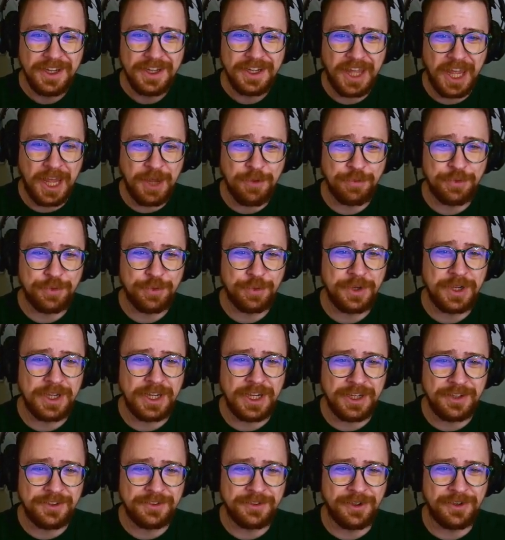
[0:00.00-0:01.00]
Game
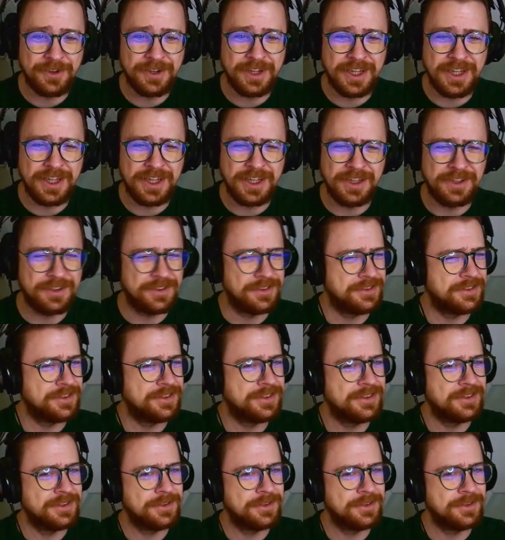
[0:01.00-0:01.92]
3, sardines.